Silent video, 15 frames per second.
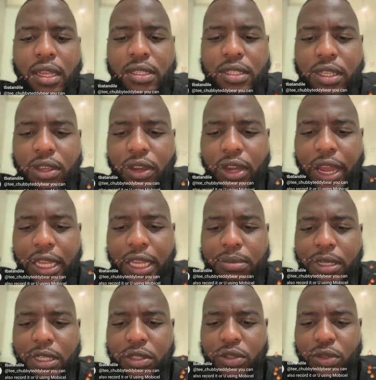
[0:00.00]
I see you
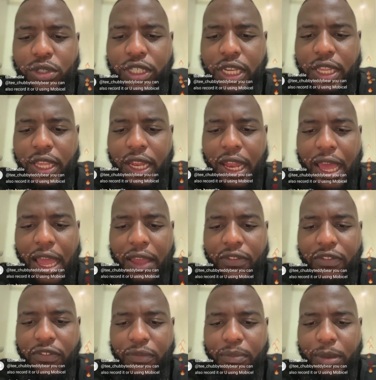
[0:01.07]
guys. Please do share the
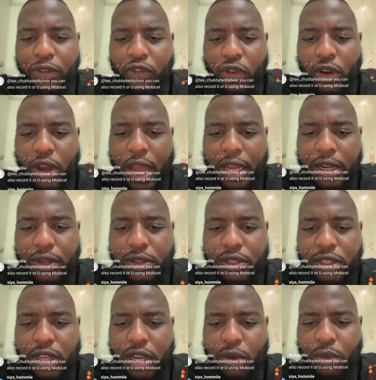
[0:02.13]
live before I
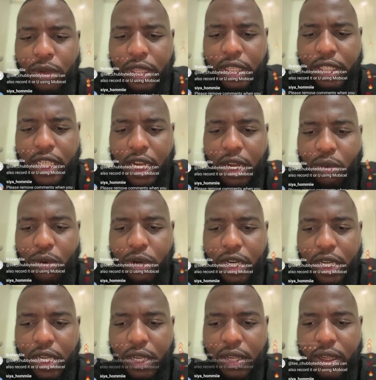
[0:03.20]
do start with the chat
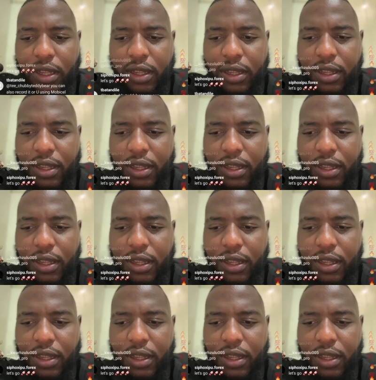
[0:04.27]
work.